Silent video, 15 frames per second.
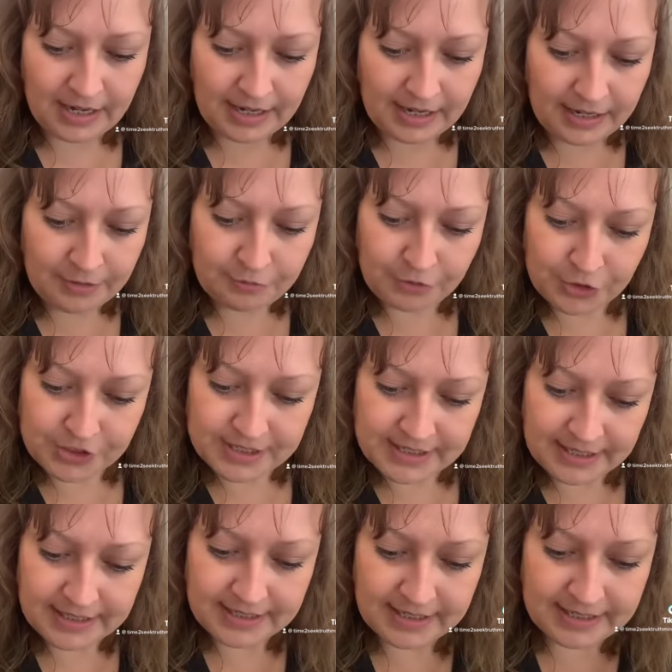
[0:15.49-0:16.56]
In verse
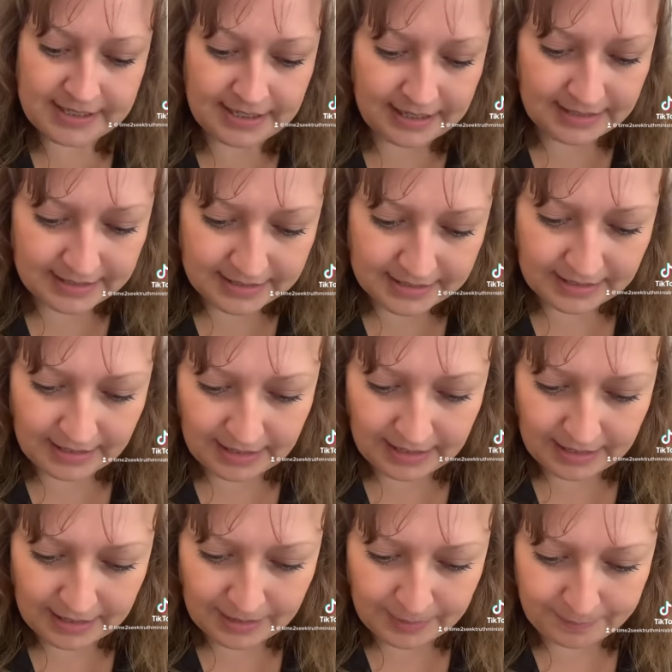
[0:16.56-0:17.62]
6 he says,
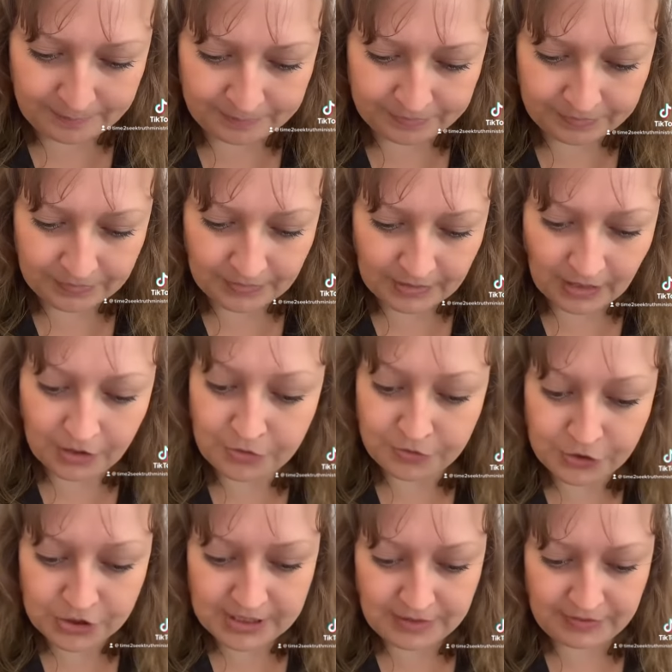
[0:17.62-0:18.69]

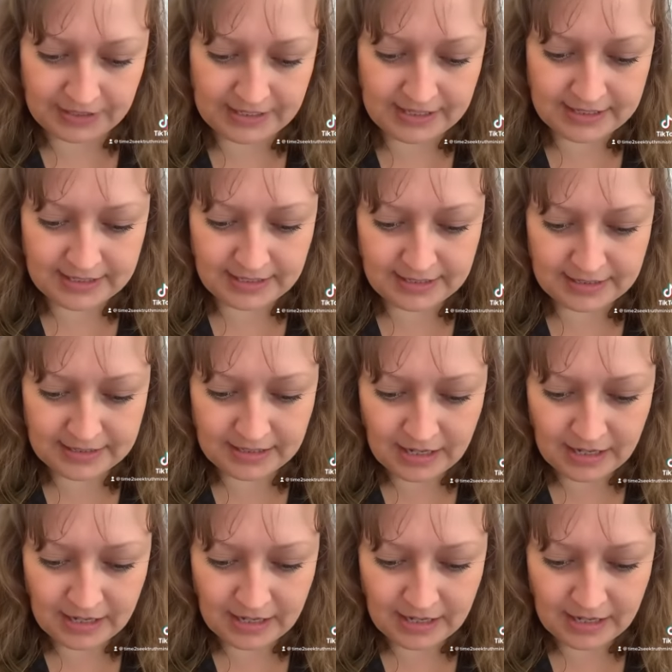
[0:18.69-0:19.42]
verse 7, he says,